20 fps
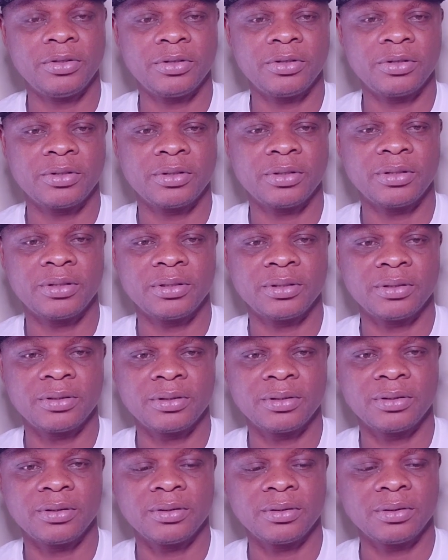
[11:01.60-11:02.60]
Johnson
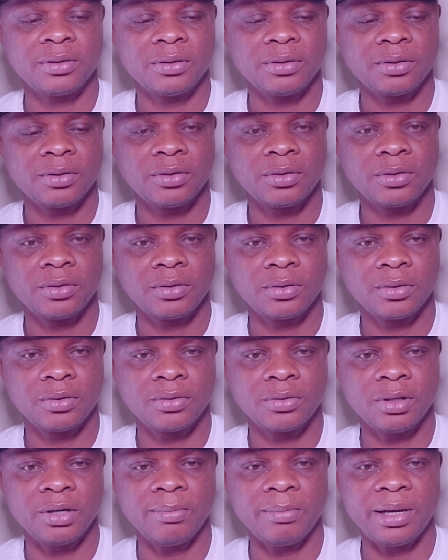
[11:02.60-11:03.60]

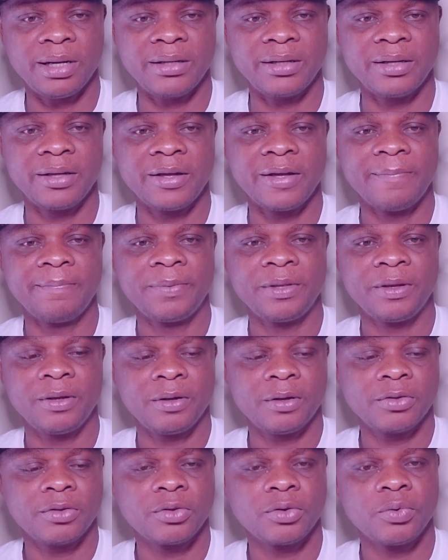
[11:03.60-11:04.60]
Suleman.
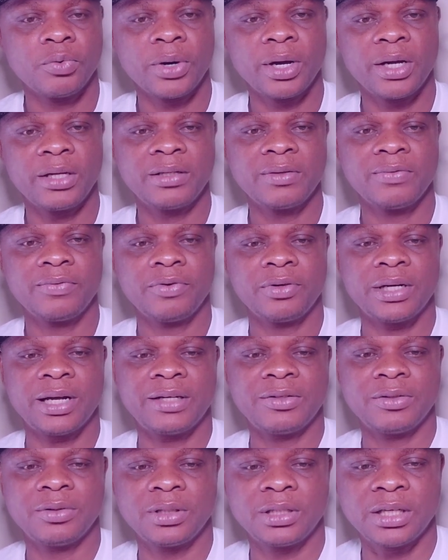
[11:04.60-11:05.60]
He also went
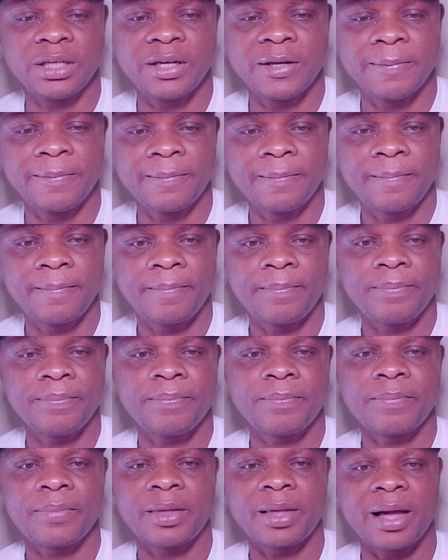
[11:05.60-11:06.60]
further to say,
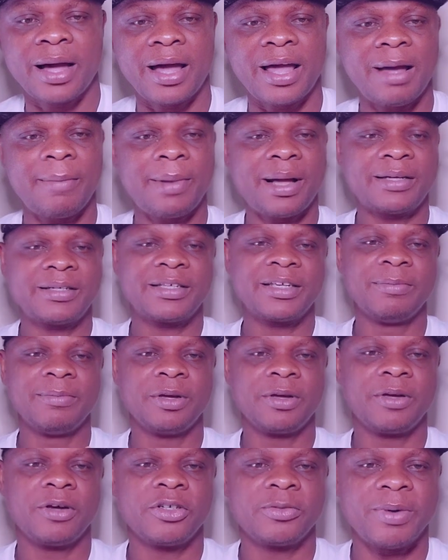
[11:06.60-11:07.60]
I am asking
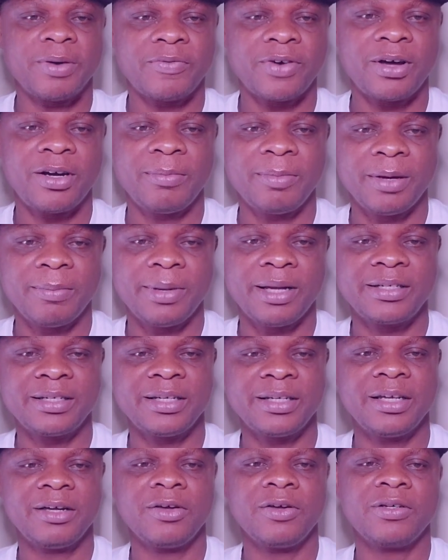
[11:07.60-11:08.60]
because my family
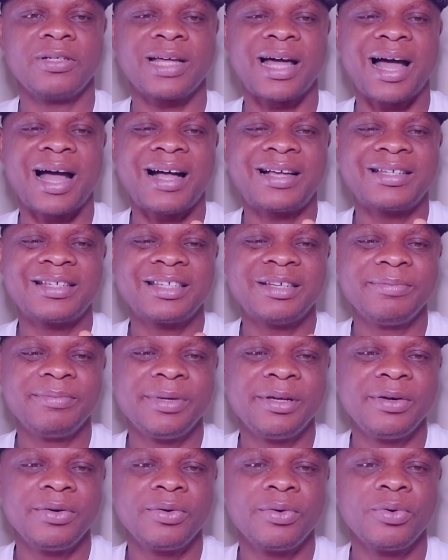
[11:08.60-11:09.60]
members in Lagos are asking
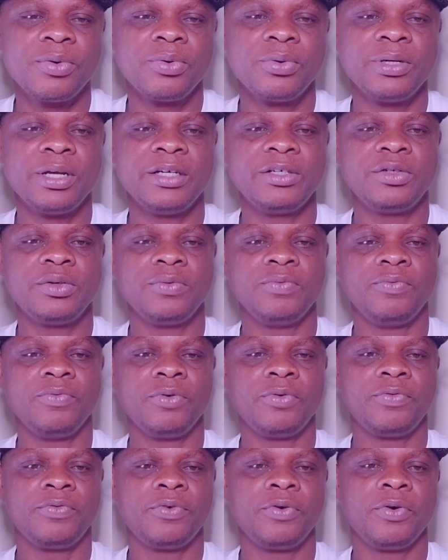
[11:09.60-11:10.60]
me who they should
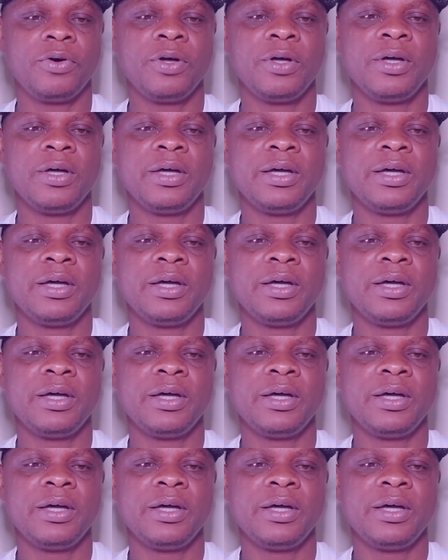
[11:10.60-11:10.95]
vote for.